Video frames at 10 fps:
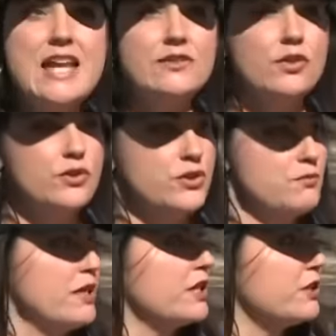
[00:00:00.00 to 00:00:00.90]
And of course, the
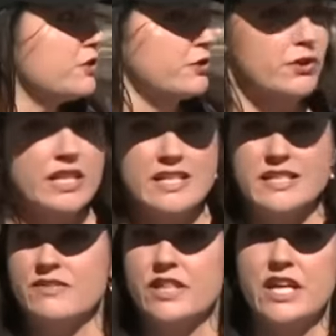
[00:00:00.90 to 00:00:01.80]
big concern is,
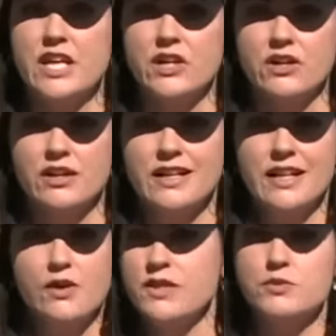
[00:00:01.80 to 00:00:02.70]
even here,
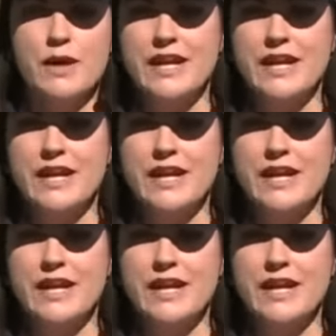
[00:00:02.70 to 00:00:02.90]
are these